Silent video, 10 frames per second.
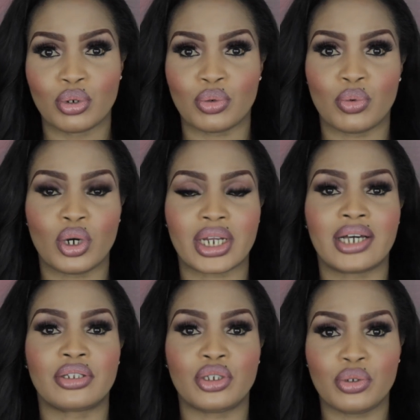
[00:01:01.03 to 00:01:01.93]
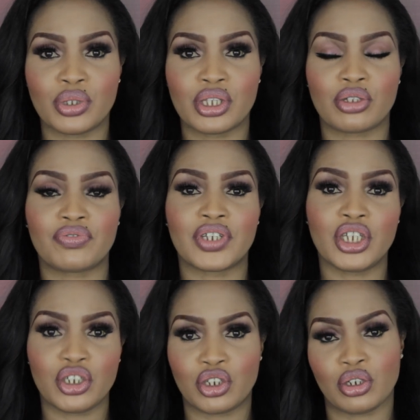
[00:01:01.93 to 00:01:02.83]
What are the uses of
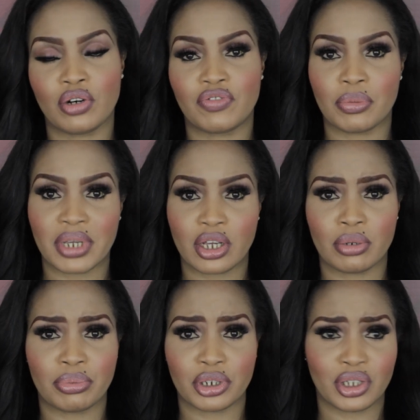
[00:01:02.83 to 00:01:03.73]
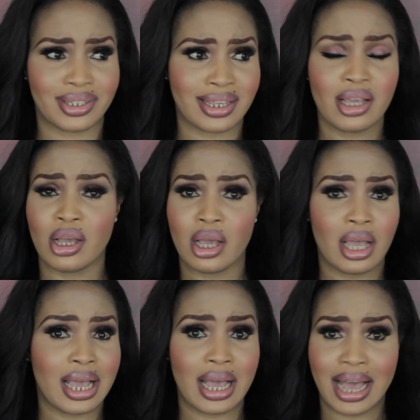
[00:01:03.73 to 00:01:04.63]
each of the makeup brushes?
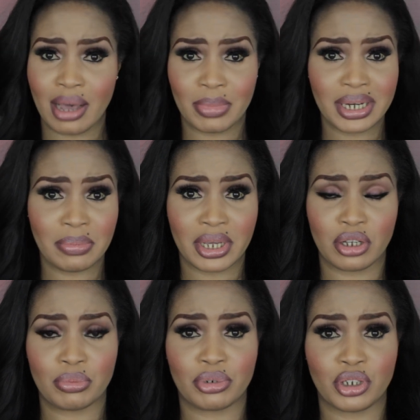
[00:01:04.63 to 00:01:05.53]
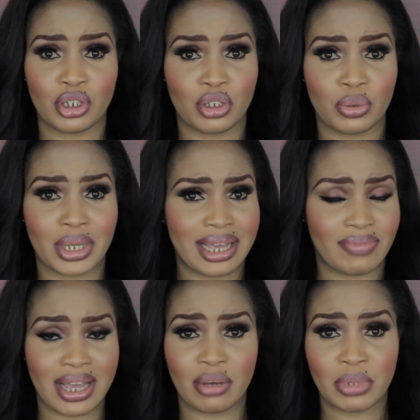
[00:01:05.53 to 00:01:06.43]
How many makeup brushes do we have?
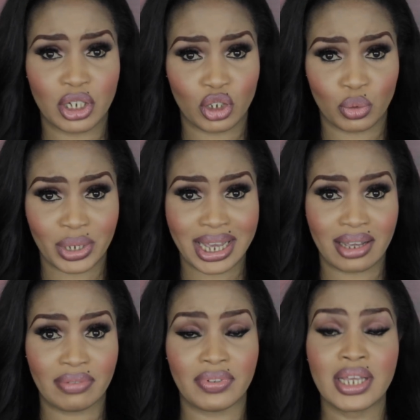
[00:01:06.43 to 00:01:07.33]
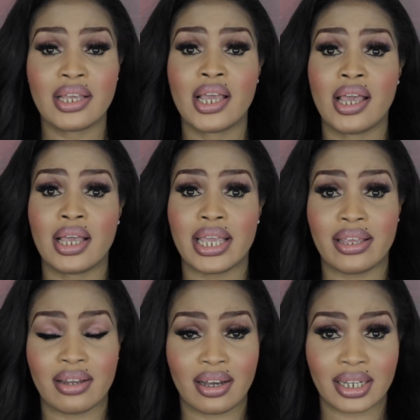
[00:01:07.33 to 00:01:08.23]
How many should we have
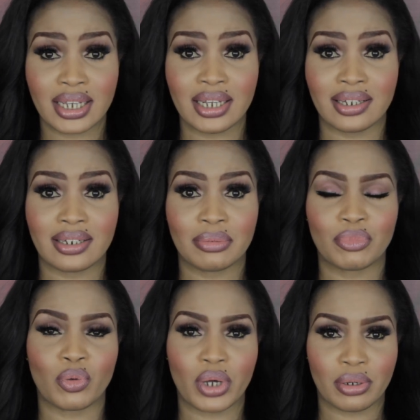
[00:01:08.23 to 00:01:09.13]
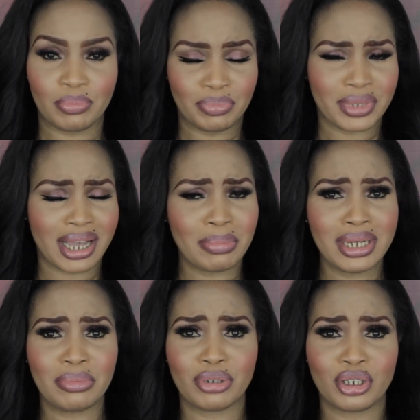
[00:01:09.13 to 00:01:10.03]
in our kit? Well, how
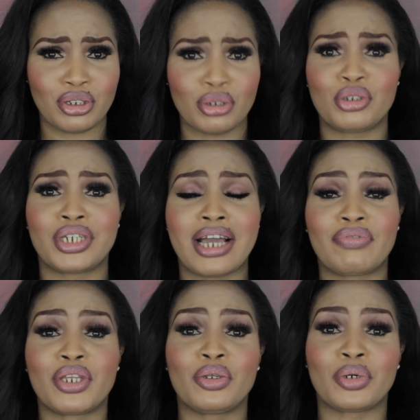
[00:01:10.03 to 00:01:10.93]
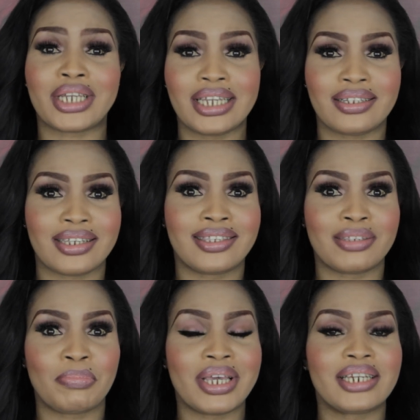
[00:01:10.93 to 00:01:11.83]
many brushes you should have in your kit is
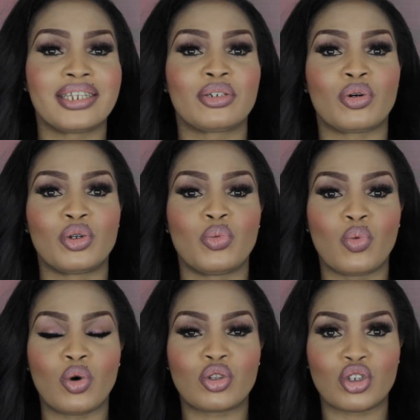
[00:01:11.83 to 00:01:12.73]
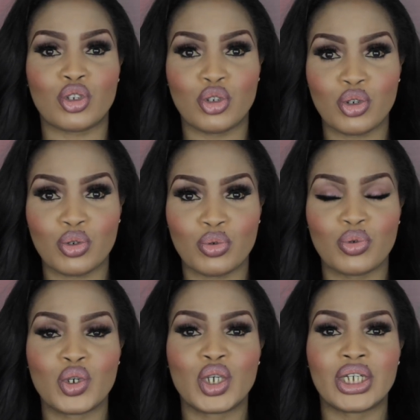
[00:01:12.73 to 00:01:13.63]
dependent on what you
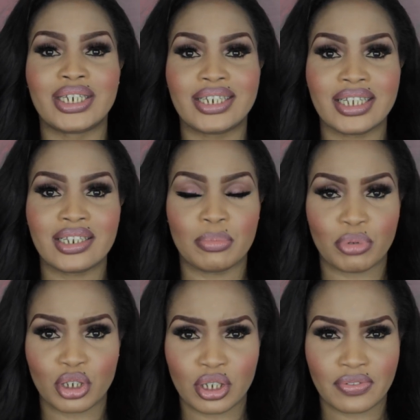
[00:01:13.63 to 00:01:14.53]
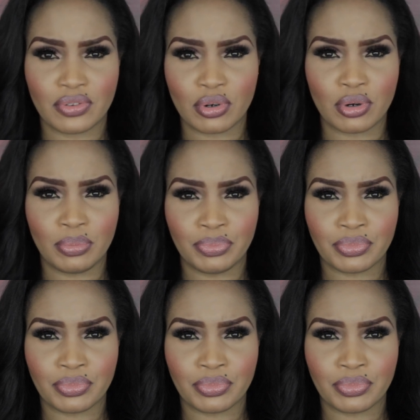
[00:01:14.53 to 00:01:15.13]
need brushes for.